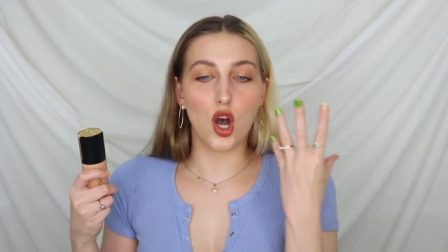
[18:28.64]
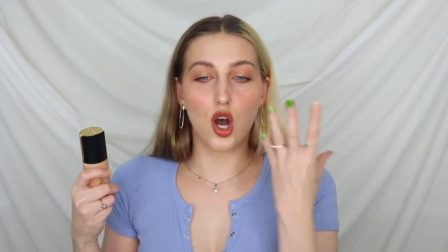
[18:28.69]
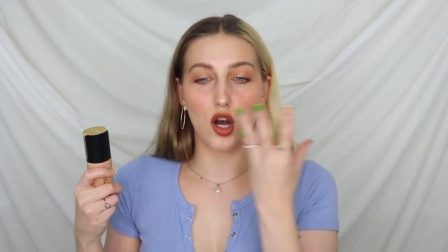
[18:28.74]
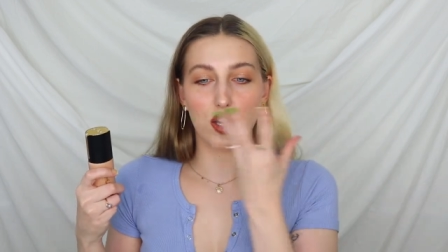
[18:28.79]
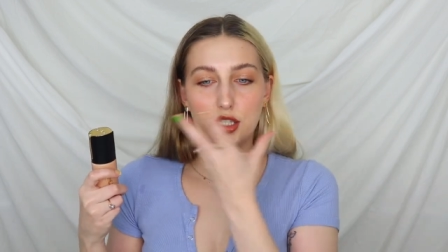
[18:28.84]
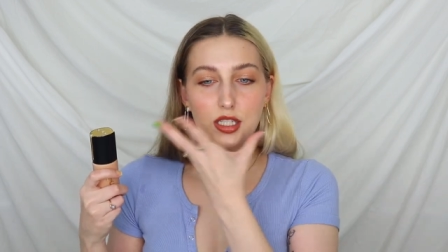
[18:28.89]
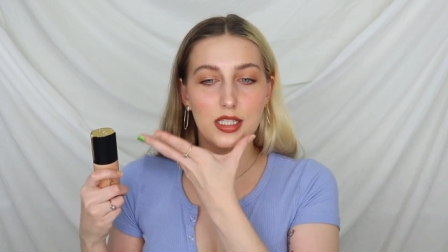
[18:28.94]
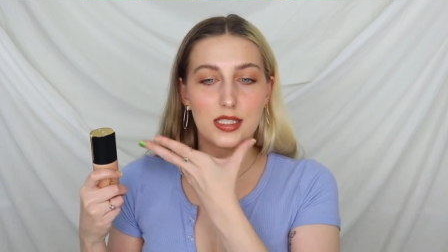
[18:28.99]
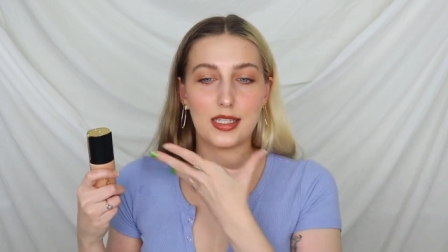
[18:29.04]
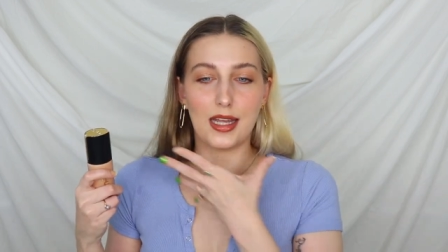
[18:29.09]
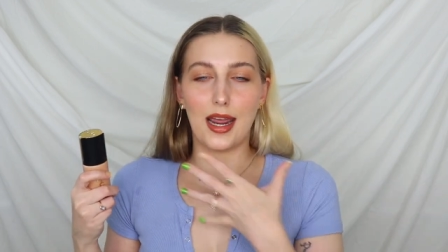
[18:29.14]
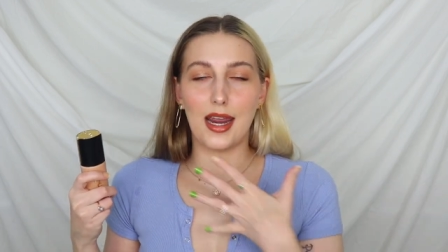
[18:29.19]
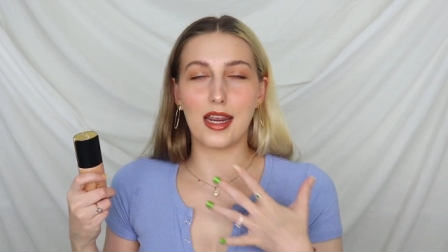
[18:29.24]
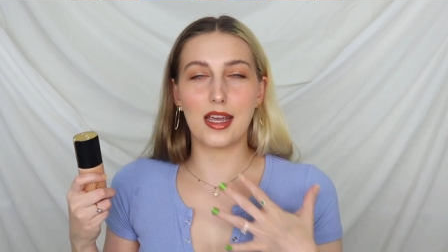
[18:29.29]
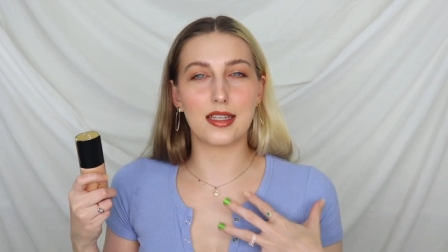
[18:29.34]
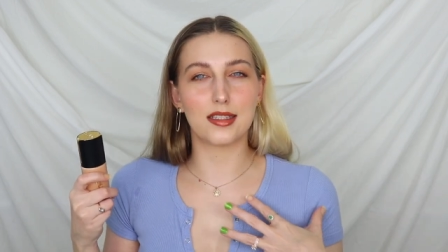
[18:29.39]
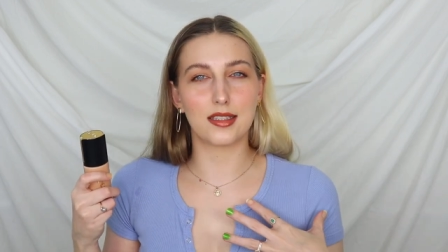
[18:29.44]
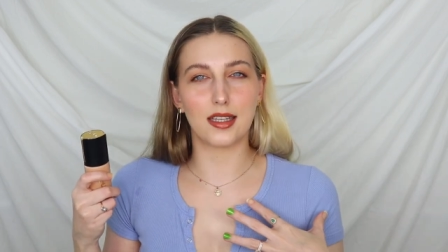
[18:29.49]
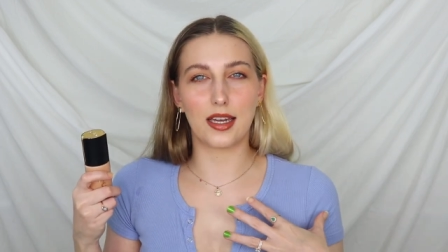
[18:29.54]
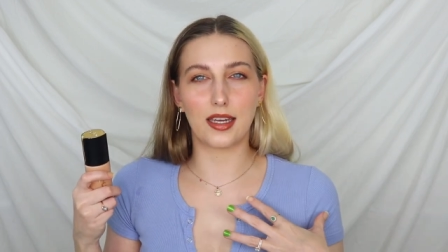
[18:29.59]
on today
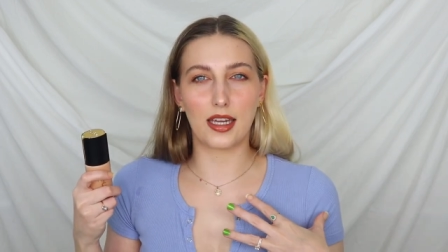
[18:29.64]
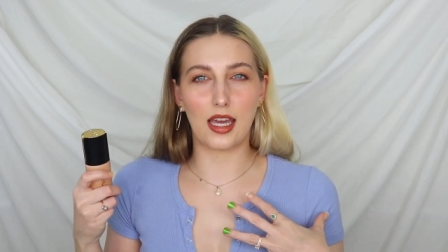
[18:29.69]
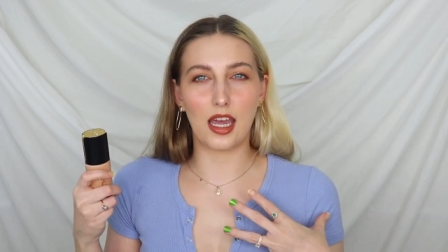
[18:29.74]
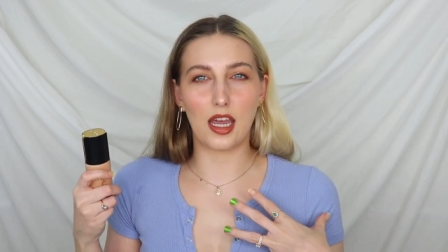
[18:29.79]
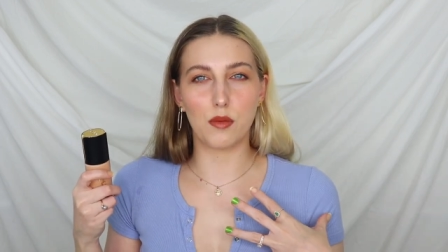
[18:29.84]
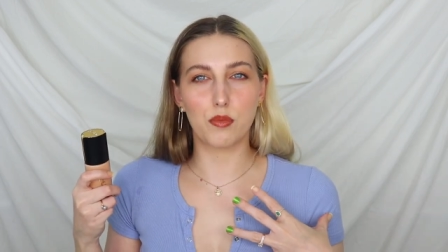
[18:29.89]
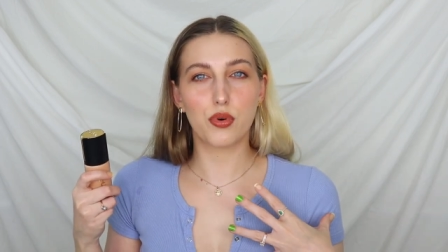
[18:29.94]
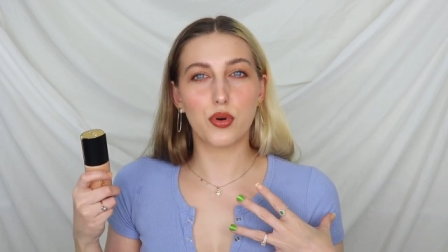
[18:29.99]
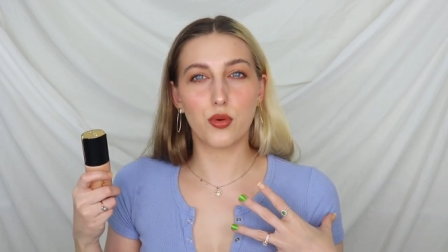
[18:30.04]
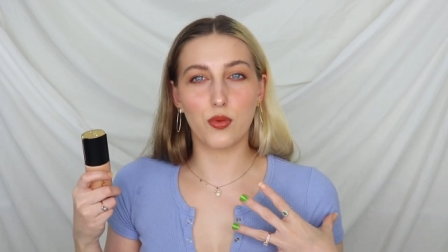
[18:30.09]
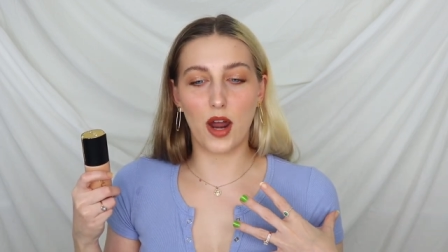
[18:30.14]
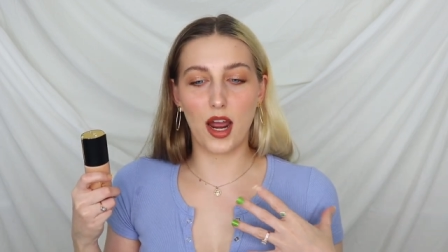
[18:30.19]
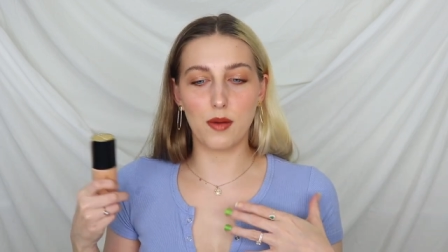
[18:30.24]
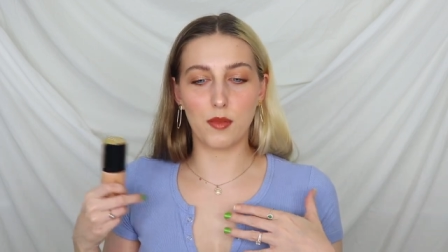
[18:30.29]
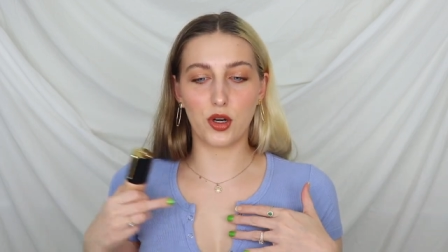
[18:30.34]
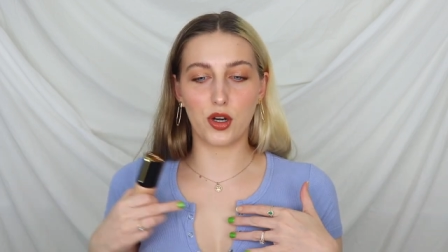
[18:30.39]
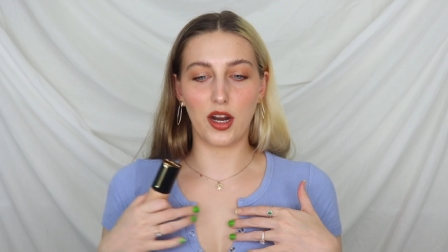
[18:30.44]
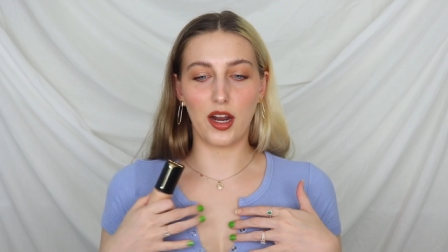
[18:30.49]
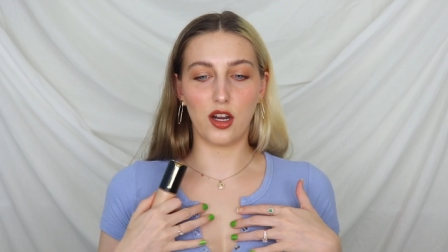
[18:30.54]
as like a primer.